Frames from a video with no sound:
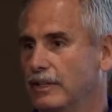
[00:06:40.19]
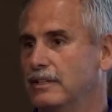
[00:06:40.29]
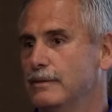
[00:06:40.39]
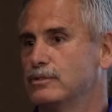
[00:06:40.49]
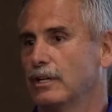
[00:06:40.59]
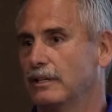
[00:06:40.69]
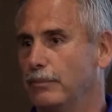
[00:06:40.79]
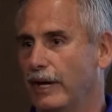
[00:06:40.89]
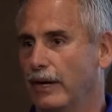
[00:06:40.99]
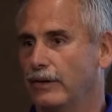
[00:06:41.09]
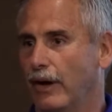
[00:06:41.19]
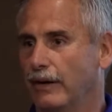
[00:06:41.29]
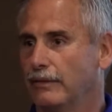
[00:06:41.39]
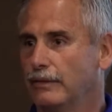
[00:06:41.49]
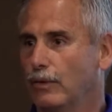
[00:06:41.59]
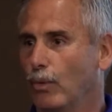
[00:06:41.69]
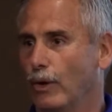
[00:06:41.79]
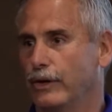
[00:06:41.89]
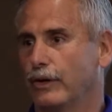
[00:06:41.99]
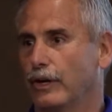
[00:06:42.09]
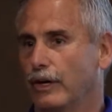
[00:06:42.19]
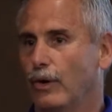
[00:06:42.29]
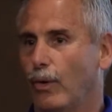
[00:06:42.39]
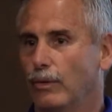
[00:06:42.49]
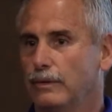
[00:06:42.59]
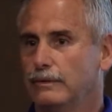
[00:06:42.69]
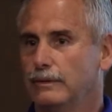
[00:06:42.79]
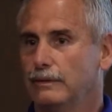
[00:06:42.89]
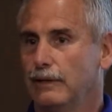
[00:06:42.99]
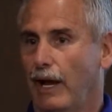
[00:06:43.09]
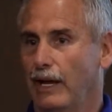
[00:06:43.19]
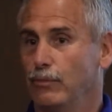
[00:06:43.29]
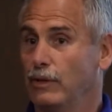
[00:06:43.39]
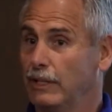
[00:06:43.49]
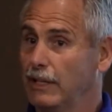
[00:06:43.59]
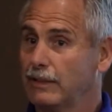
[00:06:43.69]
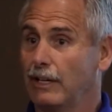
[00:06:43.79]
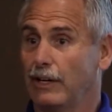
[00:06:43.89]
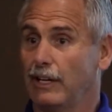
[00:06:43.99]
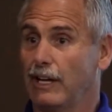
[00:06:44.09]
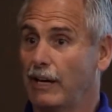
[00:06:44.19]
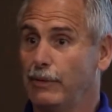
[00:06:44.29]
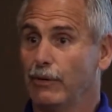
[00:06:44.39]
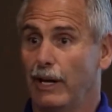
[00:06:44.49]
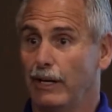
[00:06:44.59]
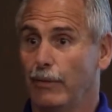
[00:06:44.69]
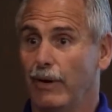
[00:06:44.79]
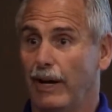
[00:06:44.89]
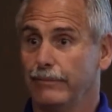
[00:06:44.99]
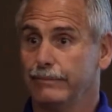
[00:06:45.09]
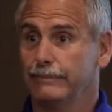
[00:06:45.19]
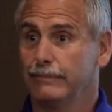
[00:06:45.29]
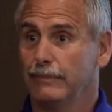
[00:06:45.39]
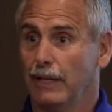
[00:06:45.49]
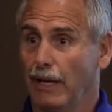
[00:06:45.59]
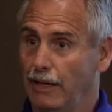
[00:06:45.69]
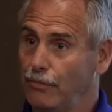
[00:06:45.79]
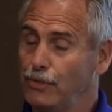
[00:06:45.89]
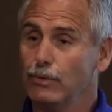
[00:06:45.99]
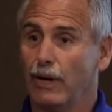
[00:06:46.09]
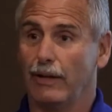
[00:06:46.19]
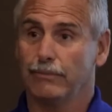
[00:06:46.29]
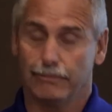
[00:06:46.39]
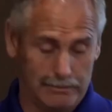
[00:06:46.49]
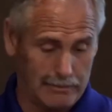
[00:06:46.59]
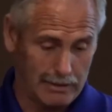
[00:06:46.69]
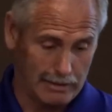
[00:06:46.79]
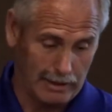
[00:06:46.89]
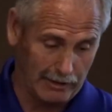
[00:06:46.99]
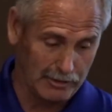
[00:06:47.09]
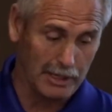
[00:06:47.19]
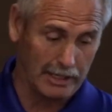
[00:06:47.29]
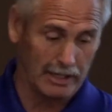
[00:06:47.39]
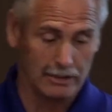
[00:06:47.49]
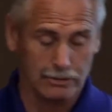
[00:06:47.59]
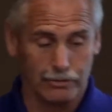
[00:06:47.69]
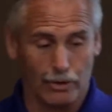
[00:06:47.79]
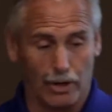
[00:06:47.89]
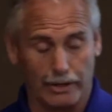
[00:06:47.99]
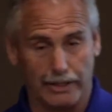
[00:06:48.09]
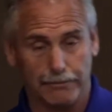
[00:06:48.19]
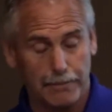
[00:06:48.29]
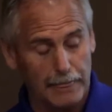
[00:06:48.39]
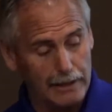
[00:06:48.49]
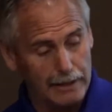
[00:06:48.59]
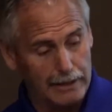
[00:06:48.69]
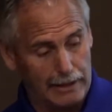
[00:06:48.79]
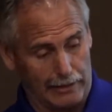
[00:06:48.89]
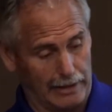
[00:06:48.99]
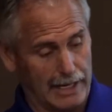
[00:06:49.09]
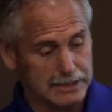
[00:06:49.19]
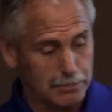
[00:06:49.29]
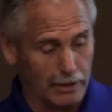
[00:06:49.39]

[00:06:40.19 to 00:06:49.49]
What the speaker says: team's going to depend on where you're going to go. And when you get there, you got to be ready to run. And if you run, everybody else will follow you. And the last